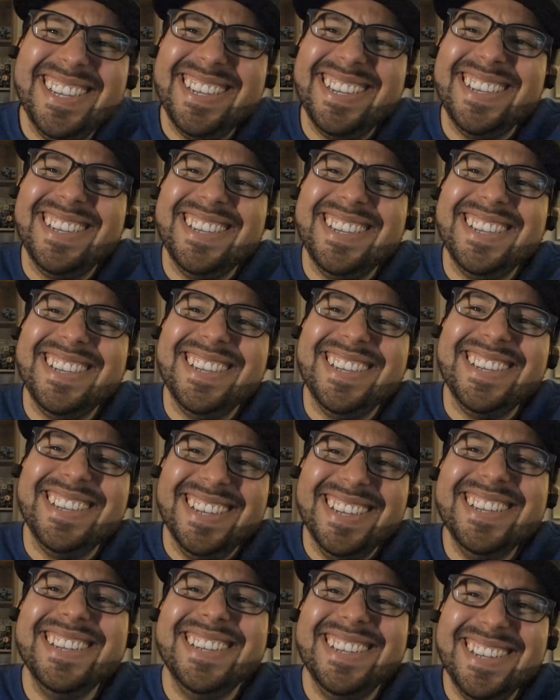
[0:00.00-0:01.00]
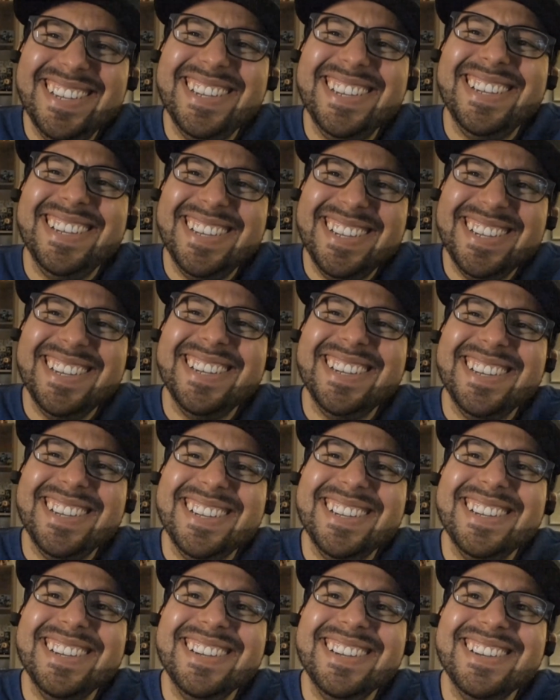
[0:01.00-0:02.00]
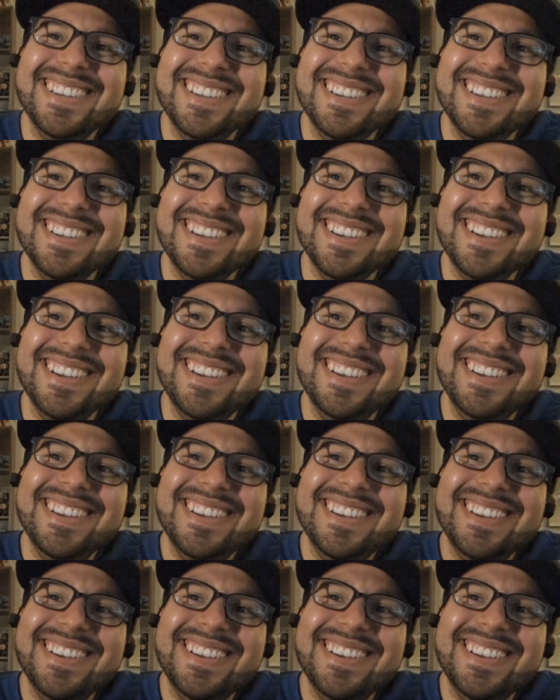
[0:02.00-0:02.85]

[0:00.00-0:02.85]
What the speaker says: (not speaking)